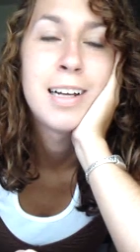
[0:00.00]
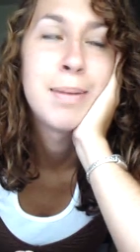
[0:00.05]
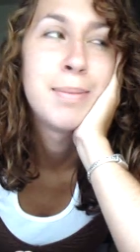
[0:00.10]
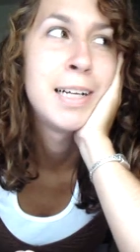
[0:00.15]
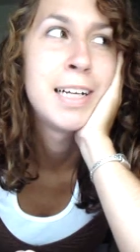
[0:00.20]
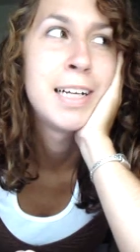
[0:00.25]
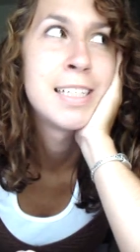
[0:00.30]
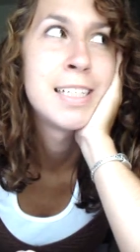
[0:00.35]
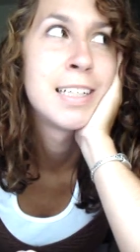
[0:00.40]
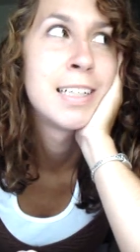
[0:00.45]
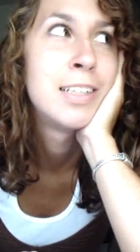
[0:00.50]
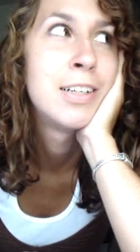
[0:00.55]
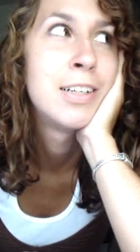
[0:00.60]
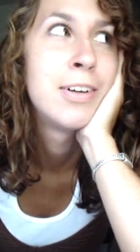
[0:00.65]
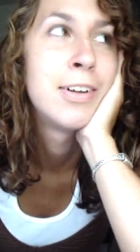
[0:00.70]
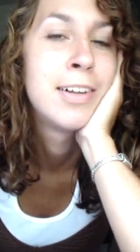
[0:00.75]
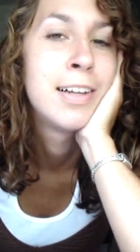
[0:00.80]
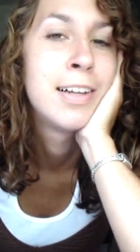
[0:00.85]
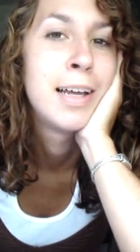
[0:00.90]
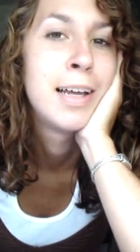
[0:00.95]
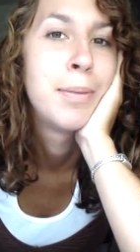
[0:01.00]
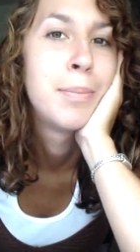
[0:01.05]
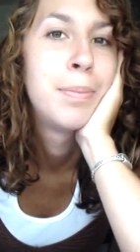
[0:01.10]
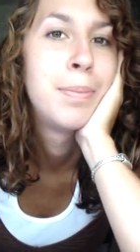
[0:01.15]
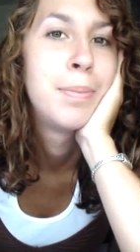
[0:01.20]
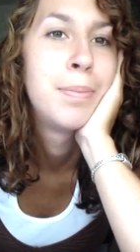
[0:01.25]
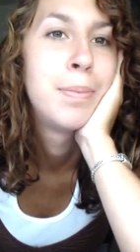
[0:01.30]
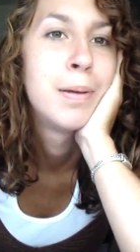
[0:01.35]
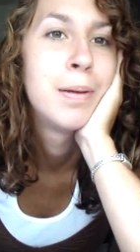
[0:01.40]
I mean, I guess I could turn on a lamp.